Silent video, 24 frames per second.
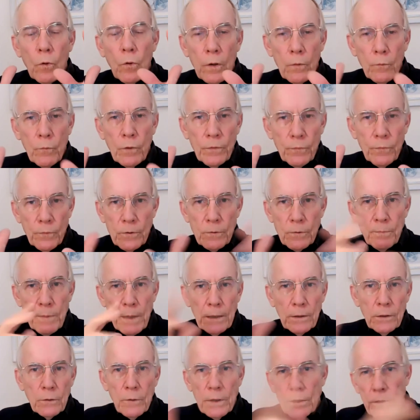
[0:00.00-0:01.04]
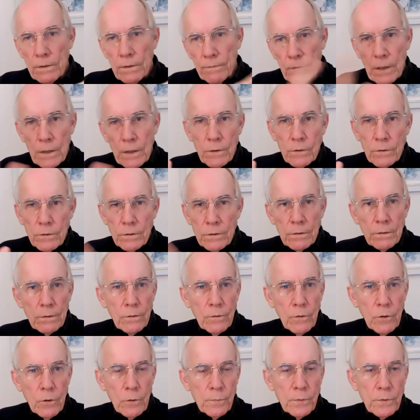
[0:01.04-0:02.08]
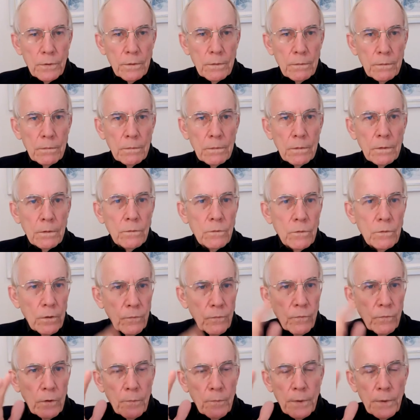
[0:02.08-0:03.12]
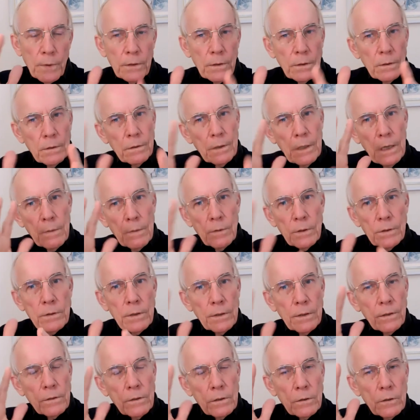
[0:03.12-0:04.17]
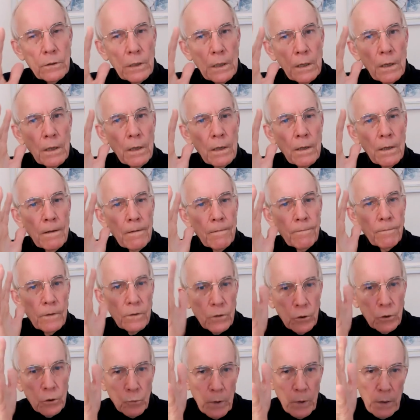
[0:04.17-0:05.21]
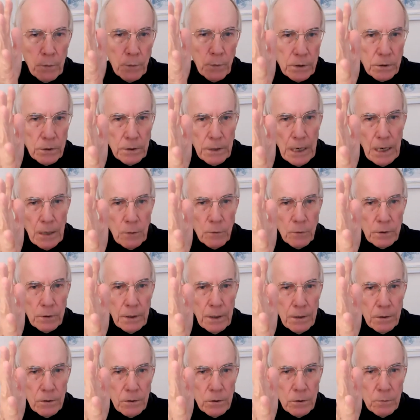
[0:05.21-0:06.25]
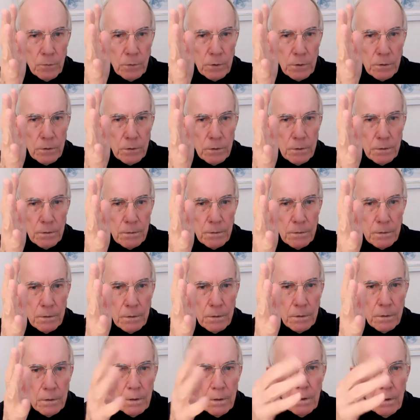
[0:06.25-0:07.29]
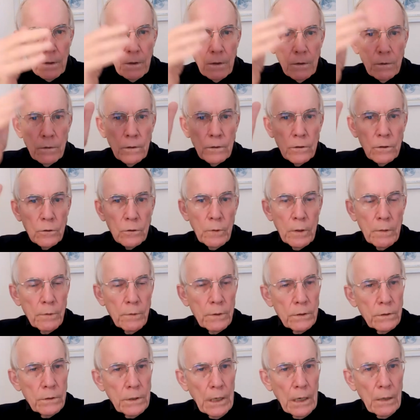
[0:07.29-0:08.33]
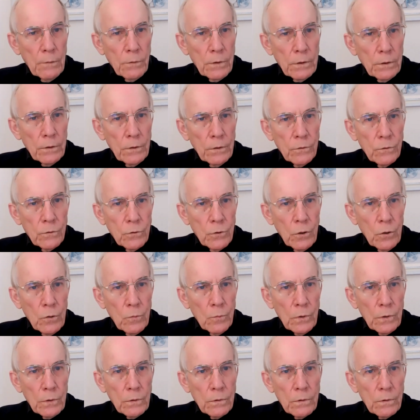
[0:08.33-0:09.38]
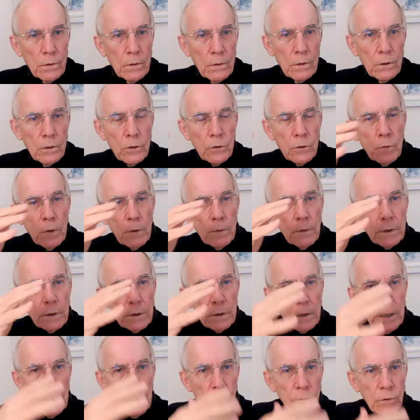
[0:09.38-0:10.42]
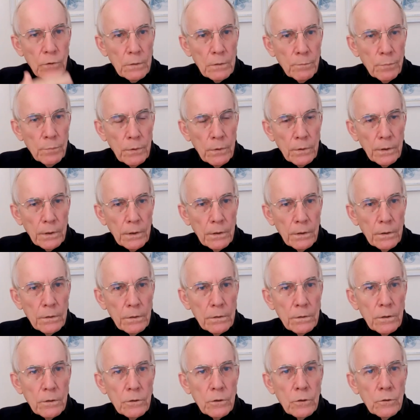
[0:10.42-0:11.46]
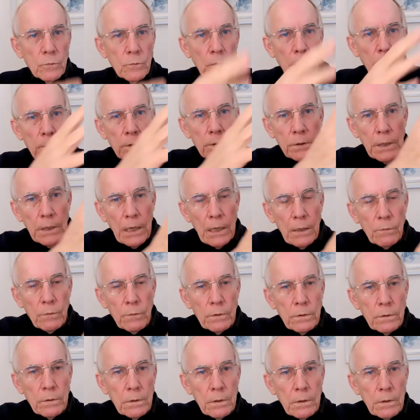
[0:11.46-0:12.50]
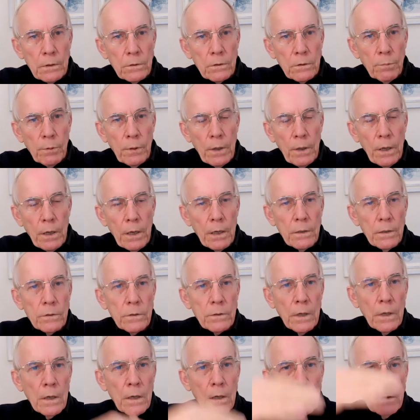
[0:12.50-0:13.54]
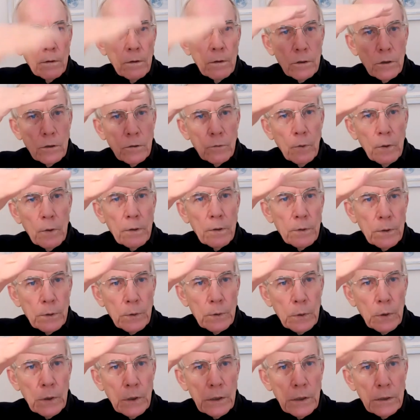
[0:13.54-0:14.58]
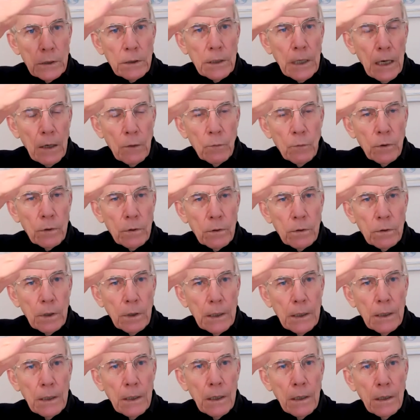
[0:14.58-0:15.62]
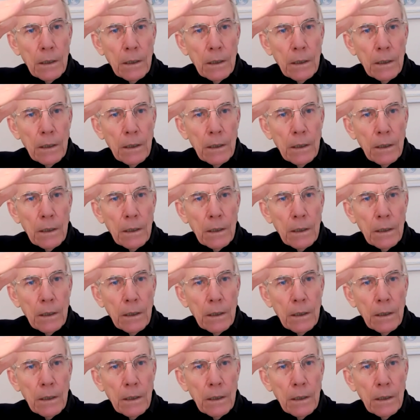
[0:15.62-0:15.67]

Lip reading: with respect to each of those groups. So you've got to be able to say, this is where we stand with customers. This is where we stand with consumers. This is where we stand with employees. This is where we stand with suppliers. This is where we stand with the